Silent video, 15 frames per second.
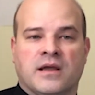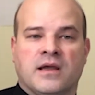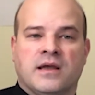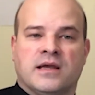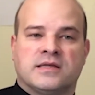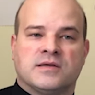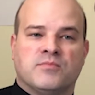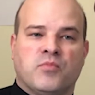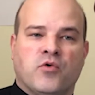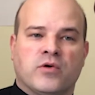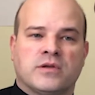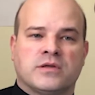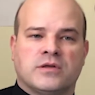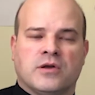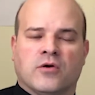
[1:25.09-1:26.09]
It's
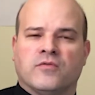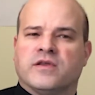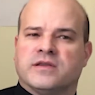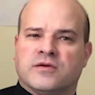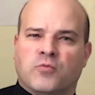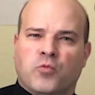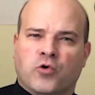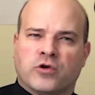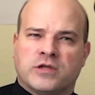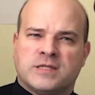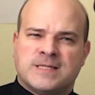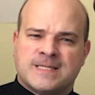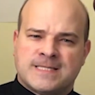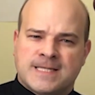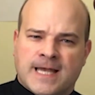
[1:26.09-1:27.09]
important to know that the word
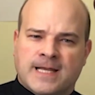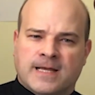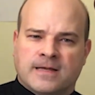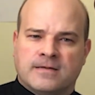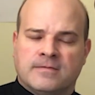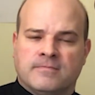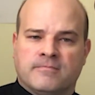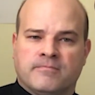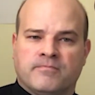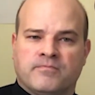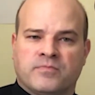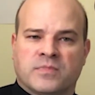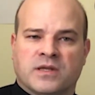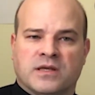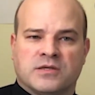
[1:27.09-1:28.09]
synod
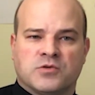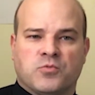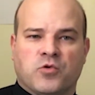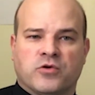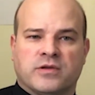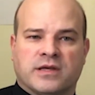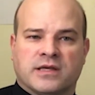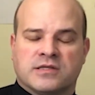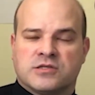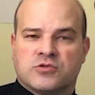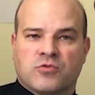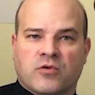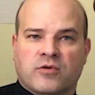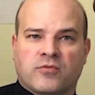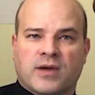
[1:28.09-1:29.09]
is a word that gets
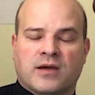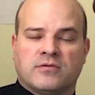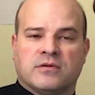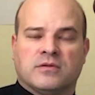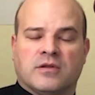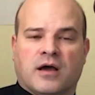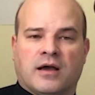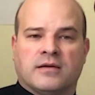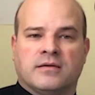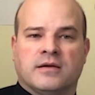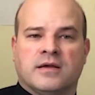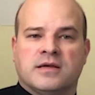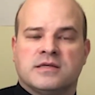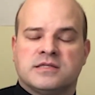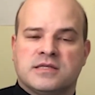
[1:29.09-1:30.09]
thrown around a lot,
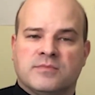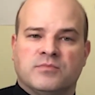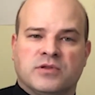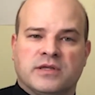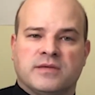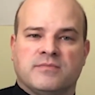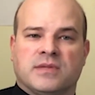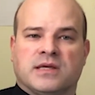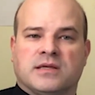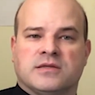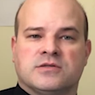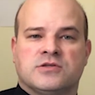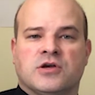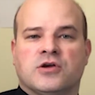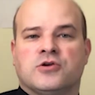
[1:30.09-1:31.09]
simply
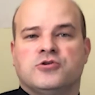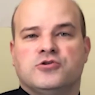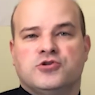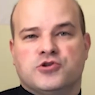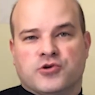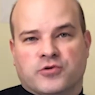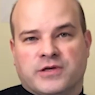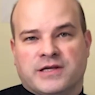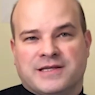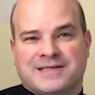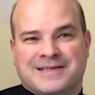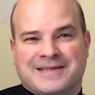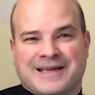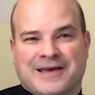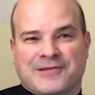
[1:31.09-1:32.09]
means journeying
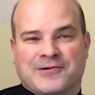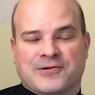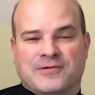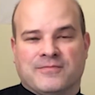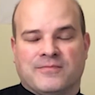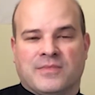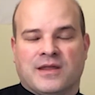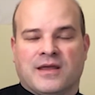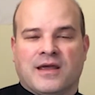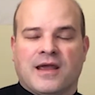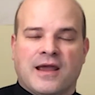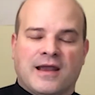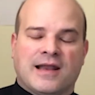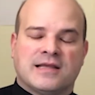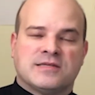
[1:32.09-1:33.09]
together.
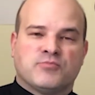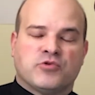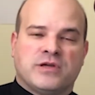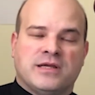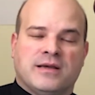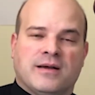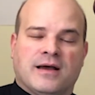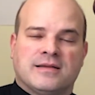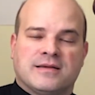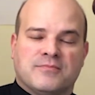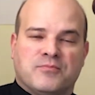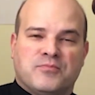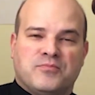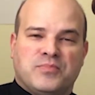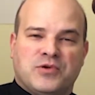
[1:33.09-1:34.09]
And that's
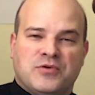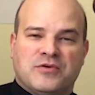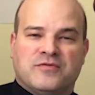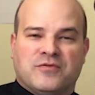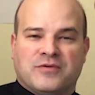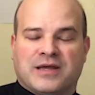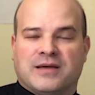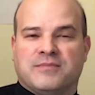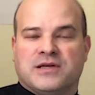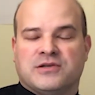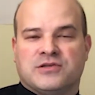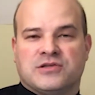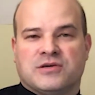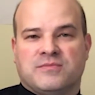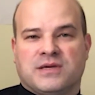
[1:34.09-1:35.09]
a beautiful
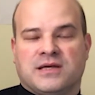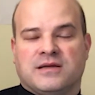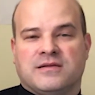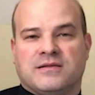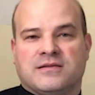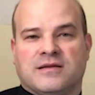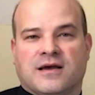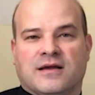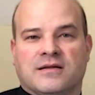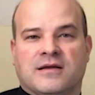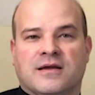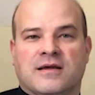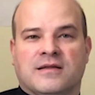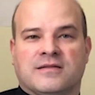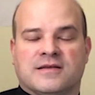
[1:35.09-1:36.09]
image to me, that
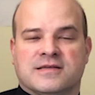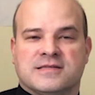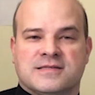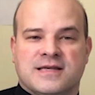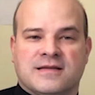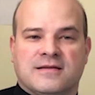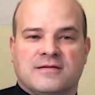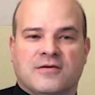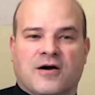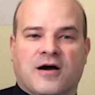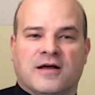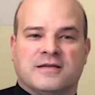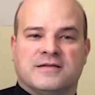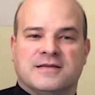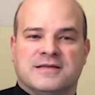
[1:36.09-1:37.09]
the Synod
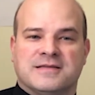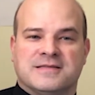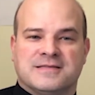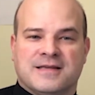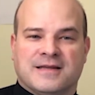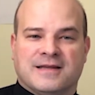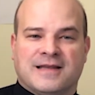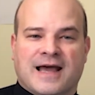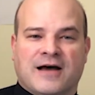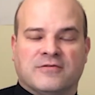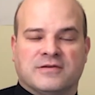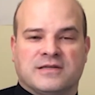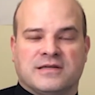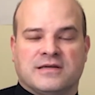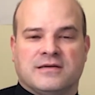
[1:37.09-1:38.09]
on
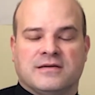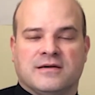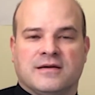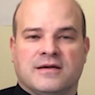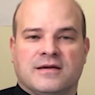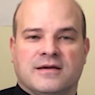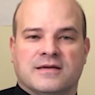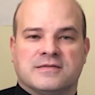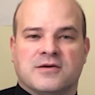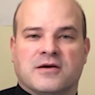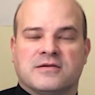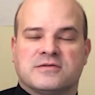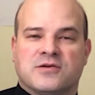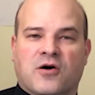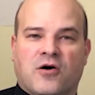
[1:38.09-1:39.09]
Synodality is
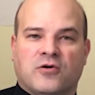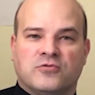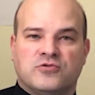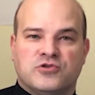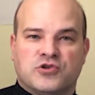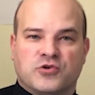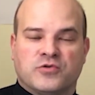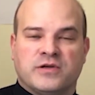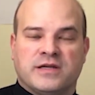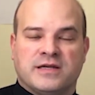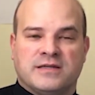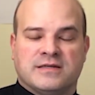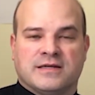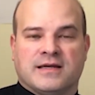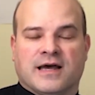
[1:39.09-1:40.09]
us all
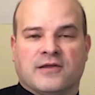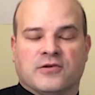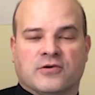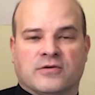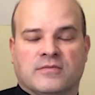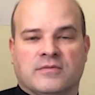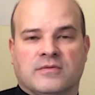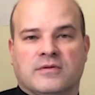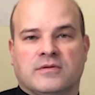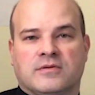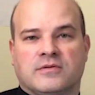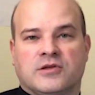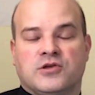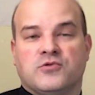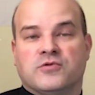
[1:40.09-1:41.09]
journeying together,
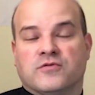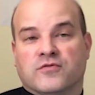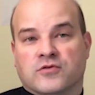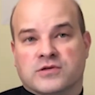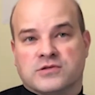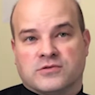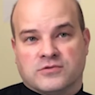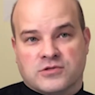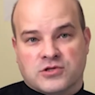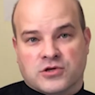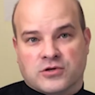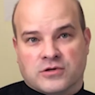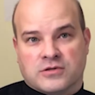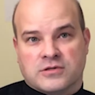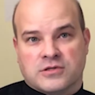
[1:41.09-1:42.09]
the universal
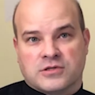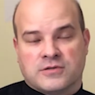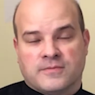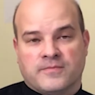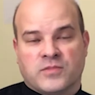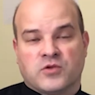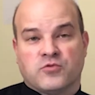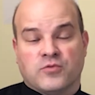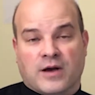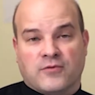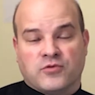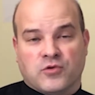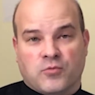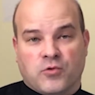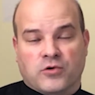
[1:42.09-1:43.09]
church
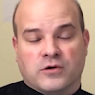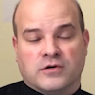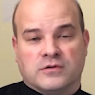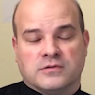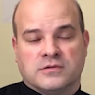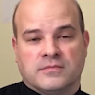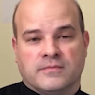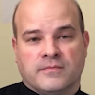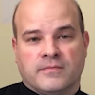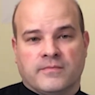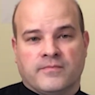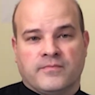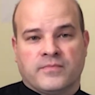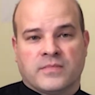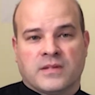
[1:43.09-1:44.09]
throughout the world.
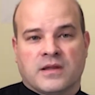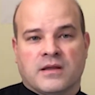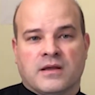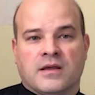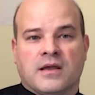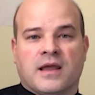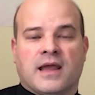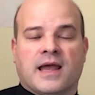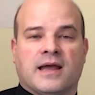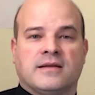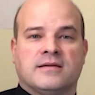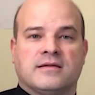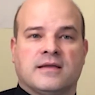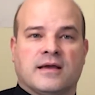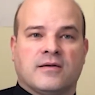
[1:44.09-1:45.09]

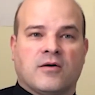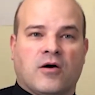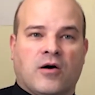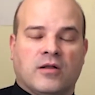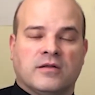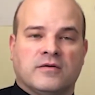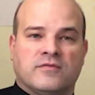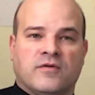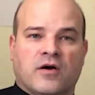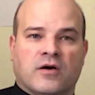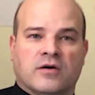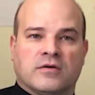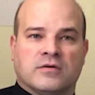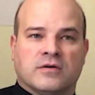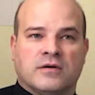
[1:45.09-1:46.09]
And that all of
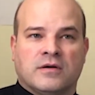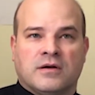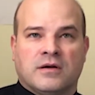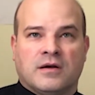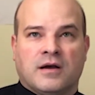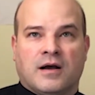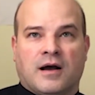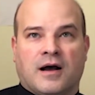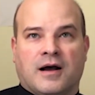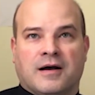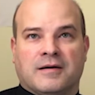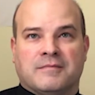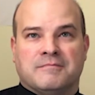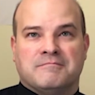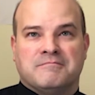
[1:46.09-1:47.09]
our
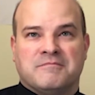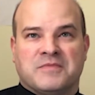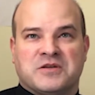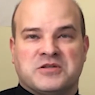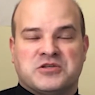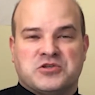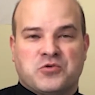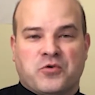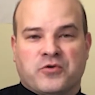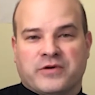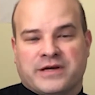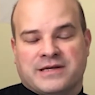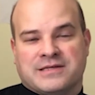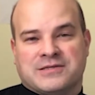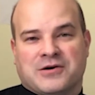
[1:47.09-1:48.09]

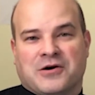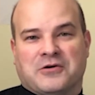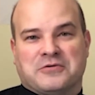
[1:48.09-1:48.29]
stories are